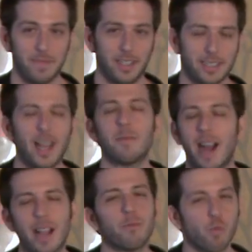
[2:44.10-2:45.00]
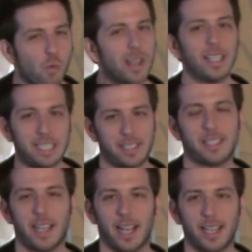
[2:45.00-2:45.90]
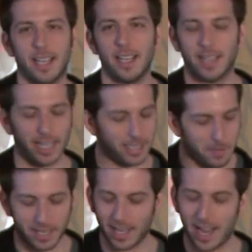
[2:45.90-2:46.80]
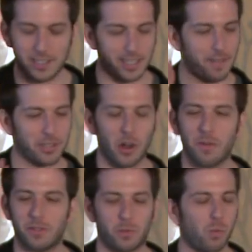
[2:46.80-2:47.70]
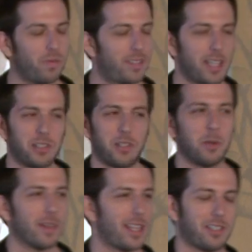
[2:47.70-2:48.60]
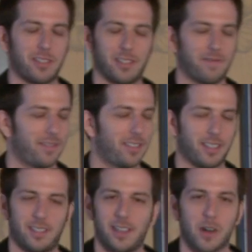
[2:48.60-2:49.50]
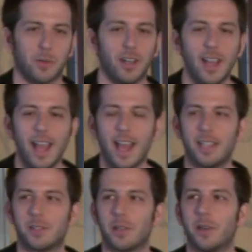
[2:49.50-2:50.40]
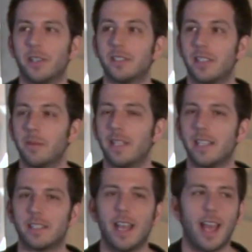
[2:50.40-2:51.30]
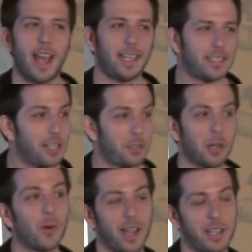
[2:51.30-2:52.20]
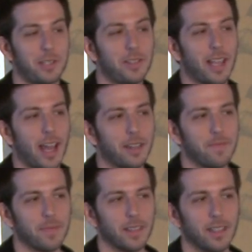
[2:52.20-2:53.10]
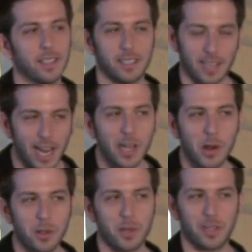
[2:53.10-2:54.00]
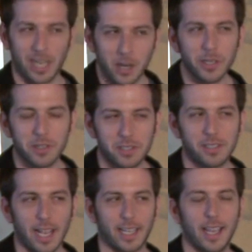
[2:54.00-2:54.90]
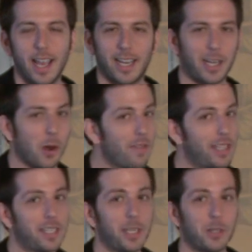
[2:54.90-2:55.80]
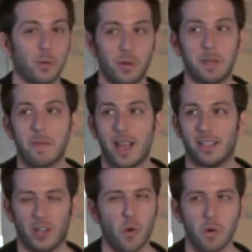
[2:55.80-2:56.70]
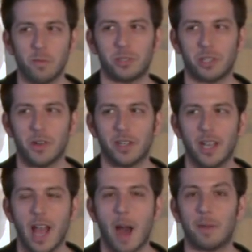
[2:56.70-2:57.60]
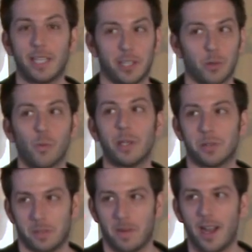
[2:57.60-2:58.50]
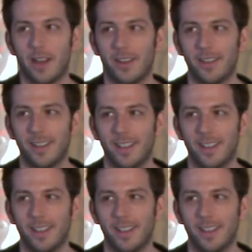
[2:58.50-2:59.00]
Because I'm really sick. Like, I mean, I just have this sense of humor that's just terrible. And so he'll tell me these, and he says, you know why I do that? Because I know you, and I know you're sick, and I know if I tell you a really bad, the horrible joke, I'm going to get the real smile.